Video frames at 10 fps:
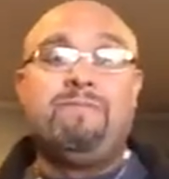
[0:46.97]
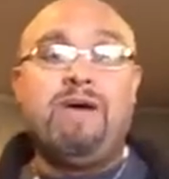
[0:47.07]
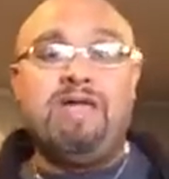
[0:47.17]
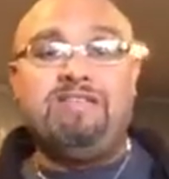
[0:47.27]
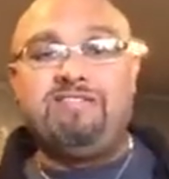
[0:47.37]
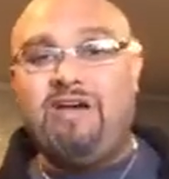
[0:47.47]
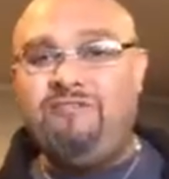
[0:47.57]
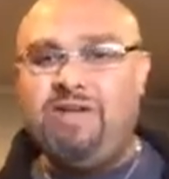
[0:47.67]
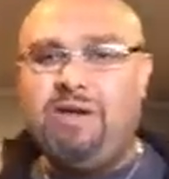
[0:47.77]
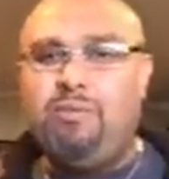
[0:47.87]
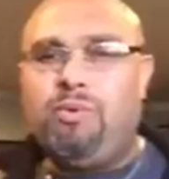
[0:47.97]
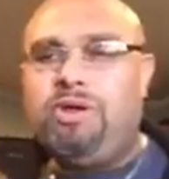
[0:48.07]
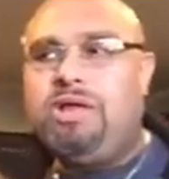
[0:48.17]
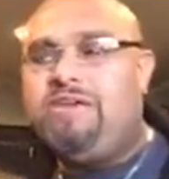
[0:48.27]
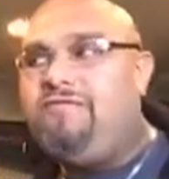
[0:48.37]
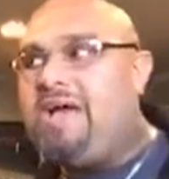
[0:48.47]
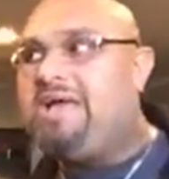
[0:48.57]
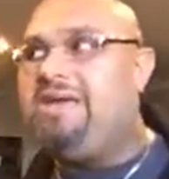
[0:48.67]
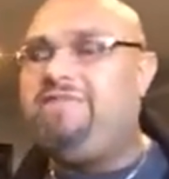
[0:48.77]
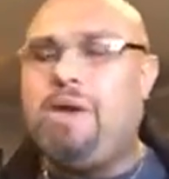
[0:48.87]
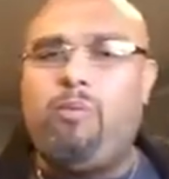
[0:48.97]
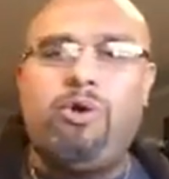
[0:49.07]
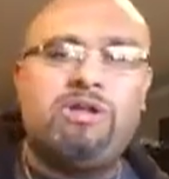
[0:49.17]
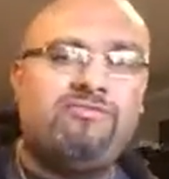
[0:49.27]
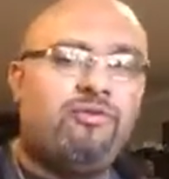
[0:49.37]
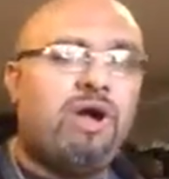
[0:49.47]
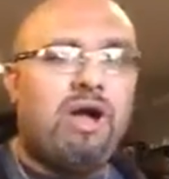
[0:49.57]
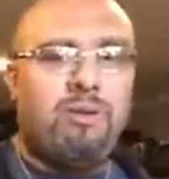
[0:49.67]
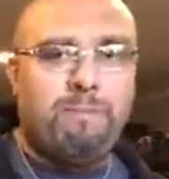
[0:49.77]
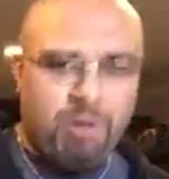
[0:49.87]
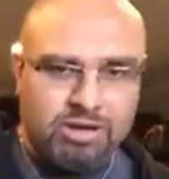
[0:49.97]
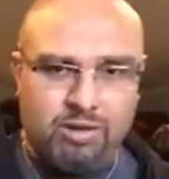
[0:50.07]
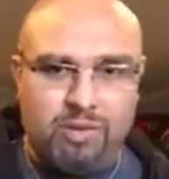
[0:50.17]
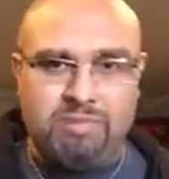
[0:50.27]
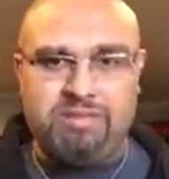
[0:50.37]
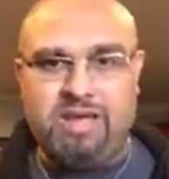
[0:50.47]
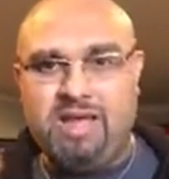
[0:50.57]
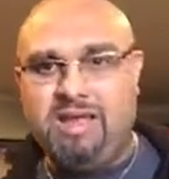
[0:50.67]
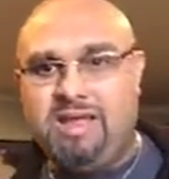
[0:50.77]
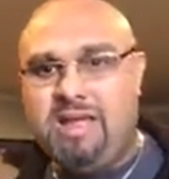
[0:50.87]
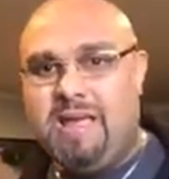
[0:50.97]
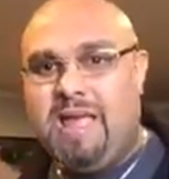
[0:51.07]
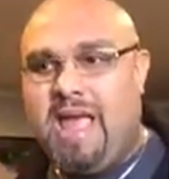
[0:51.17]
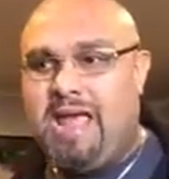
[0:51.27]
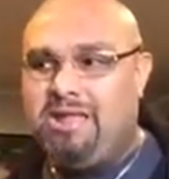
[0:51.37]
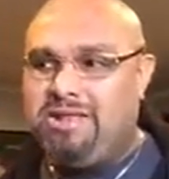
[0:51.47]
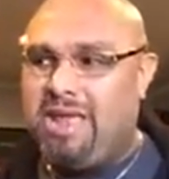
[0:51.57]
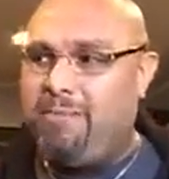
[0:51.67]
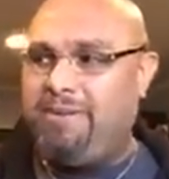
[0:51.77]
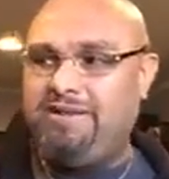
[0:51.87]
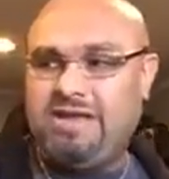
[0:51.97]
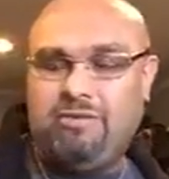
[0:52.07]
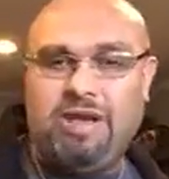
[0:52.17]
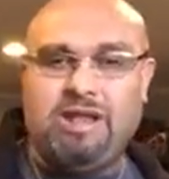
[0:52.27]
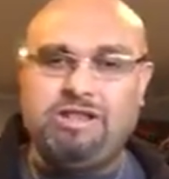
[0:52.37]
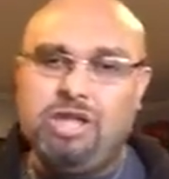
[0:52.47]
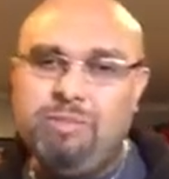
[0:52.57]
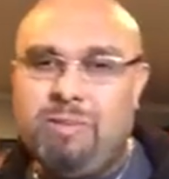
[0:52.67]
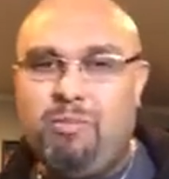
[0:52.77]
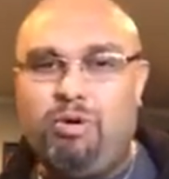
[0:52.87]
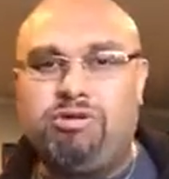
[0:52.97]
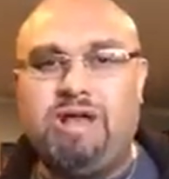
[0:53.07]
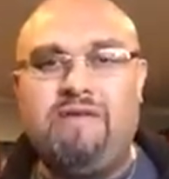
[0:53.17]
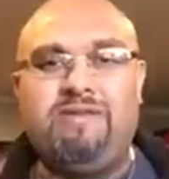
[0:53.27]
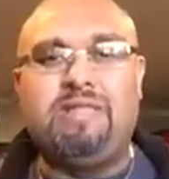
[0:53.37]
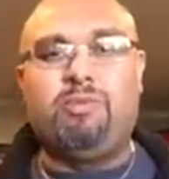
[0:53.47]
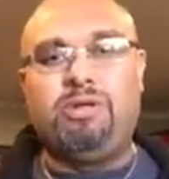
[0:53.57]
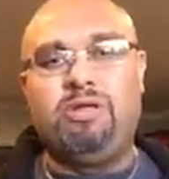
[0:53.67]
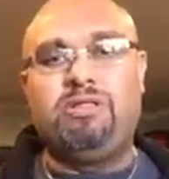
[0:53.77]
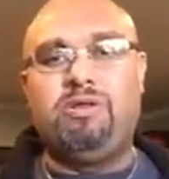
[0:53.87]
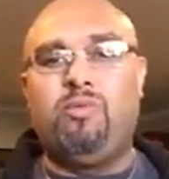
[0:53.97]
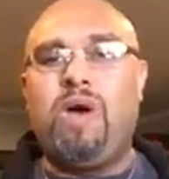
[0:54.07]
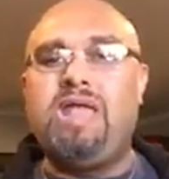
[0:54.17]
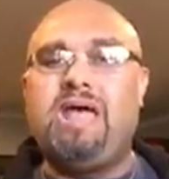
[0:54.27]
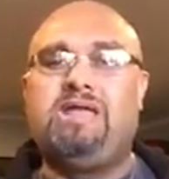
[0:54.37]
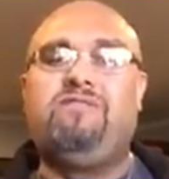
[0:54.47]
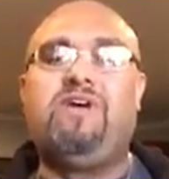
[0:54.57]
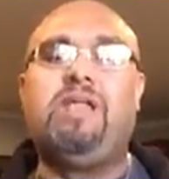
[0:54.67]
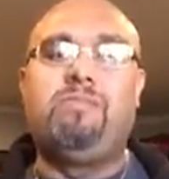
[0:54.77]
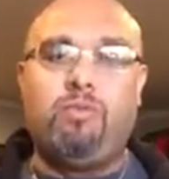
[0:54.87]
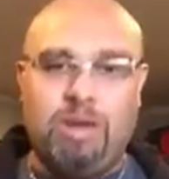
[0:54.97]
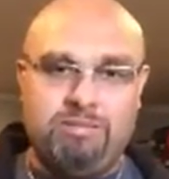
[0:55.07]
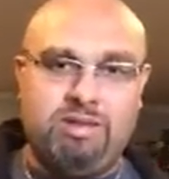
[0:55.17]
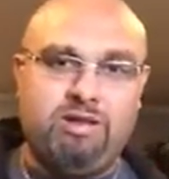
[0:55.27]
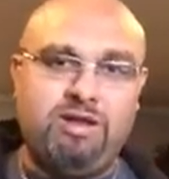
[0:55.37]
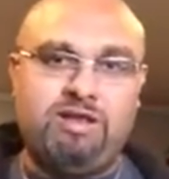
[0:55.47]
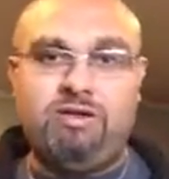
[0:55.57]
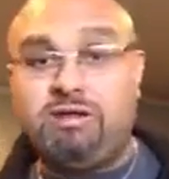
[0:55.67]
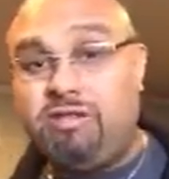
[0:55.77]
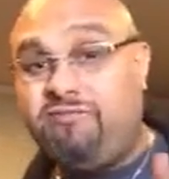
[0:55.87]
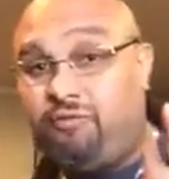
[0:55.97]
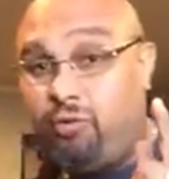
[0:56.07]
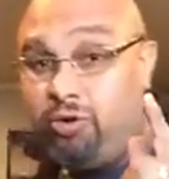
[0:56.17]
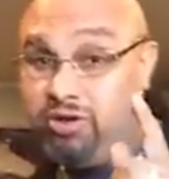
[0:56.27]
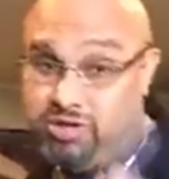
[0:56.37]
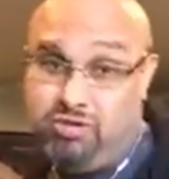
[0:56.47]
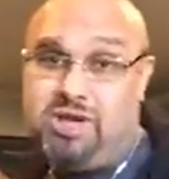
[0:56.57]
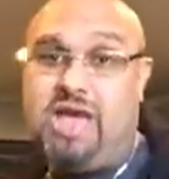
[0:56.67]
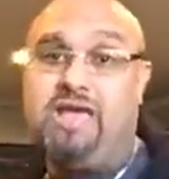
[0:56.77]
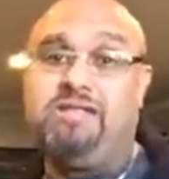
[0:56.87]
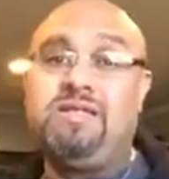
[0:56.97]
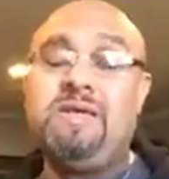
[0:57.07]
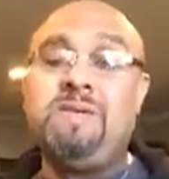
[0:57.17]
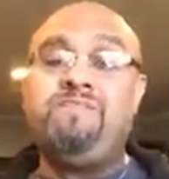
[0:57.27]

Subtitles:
But, so I figure if that works for our booking website, and it's helping generate a little bit more traffic than we're used to, why not develop a web series strictly for you guys